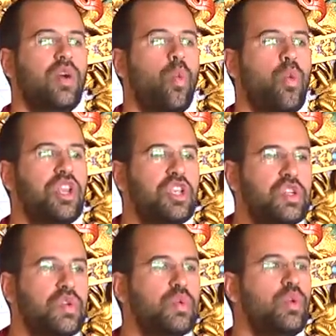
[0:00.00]
we
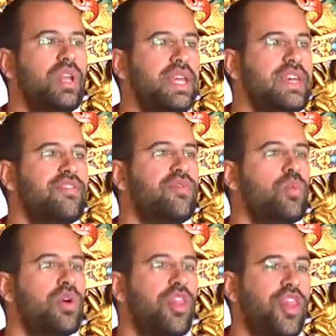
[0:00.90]
do live
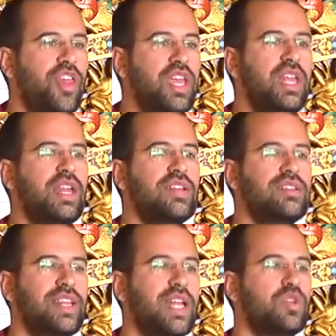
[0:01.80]
within a
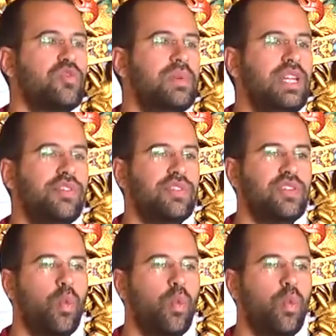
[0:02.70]
set of beliefs.